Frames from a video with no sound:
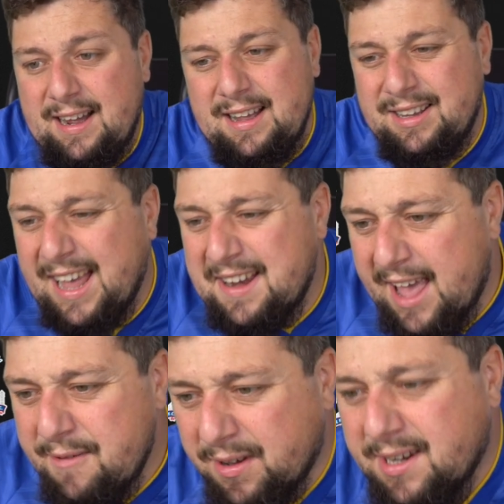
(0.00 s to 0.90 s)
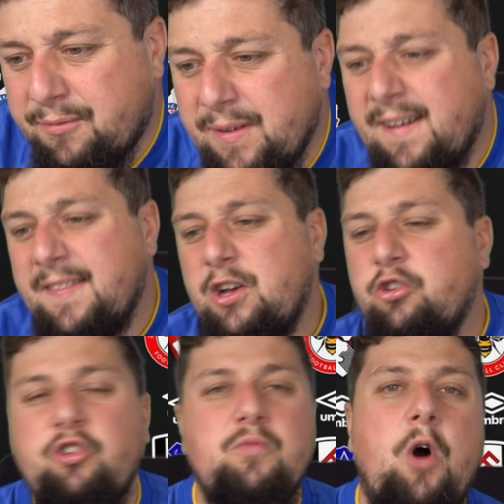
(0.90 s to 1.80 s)
Everton, I feel like they
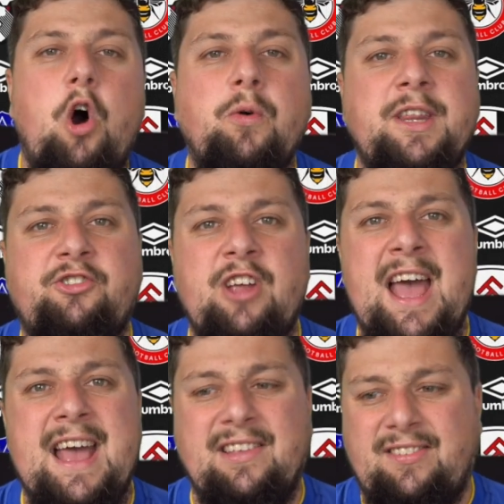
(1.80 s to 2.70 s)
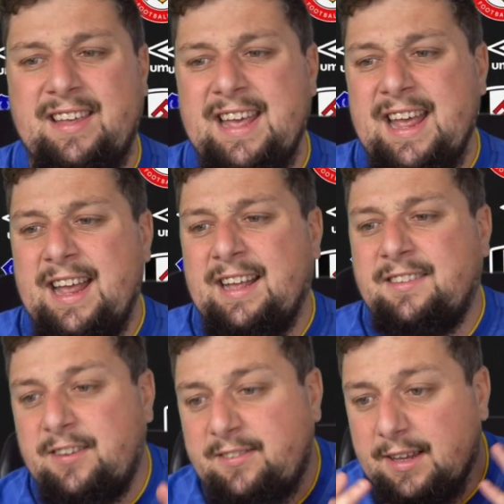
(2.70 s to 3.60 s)
could do more with the shirts.
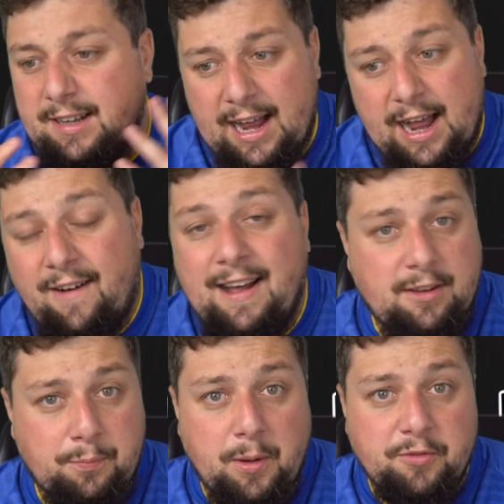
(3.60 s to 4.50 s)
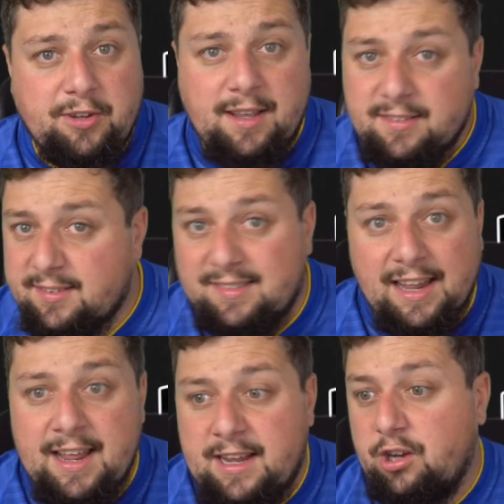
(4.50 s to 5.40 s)
I like the sponsor.
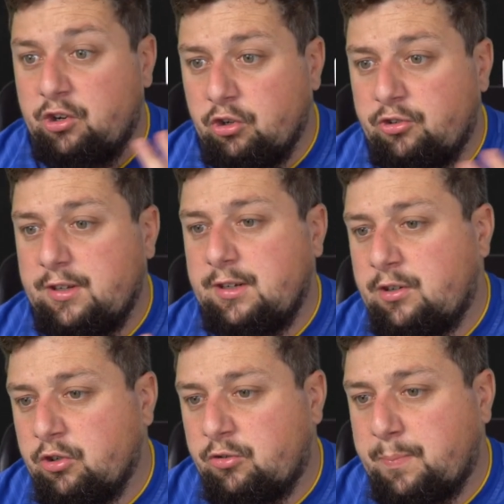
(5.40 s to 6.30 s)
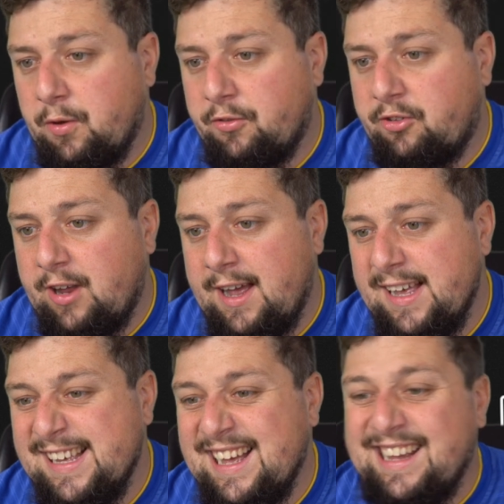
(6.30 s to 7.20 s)
Steak, good sponsor.
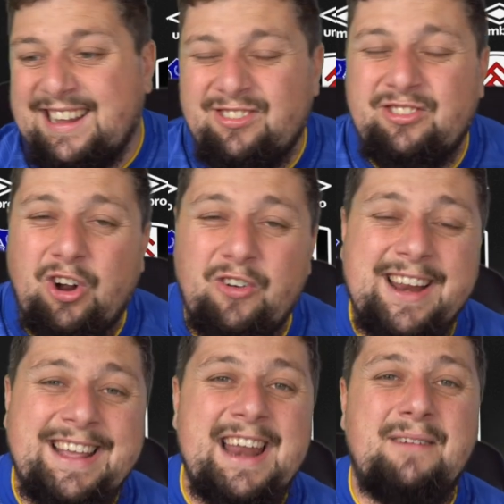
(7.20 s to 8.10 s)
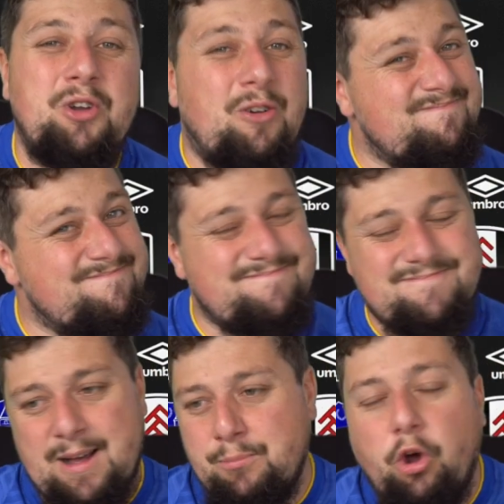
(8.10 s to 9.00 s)
Castore, again, I'm
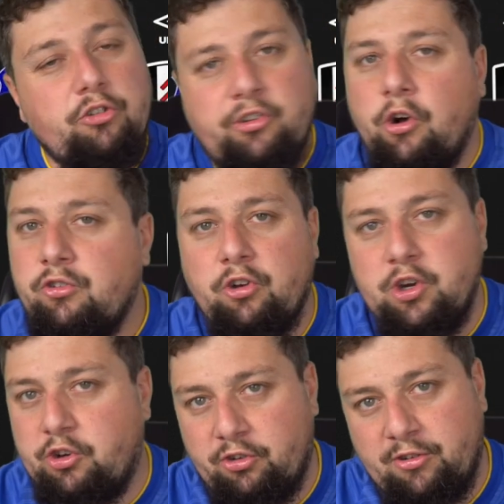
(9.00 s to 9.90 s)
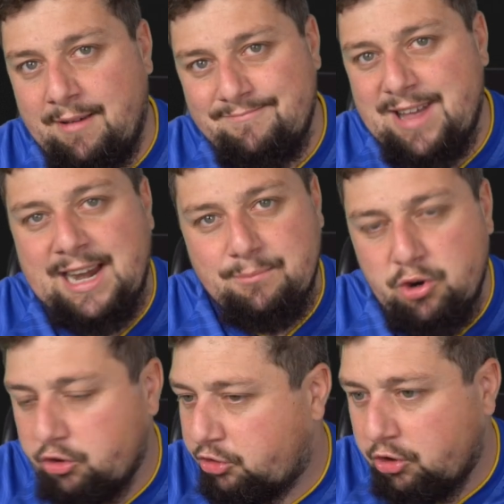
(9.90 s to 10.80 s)
not sold on you just yet. I am
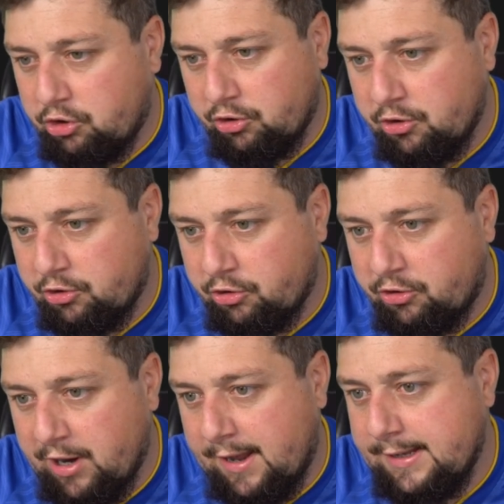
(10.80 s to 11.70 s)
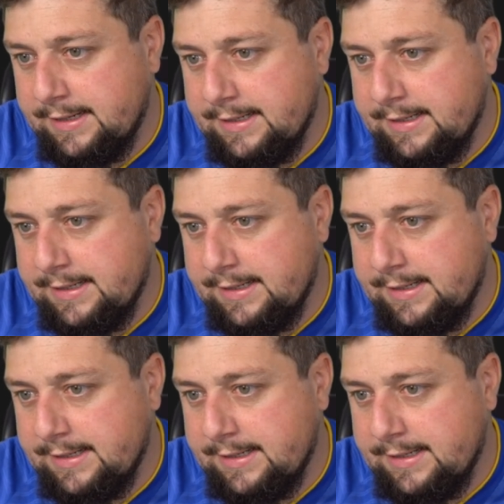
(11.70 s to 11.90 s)
not sold on you just yet.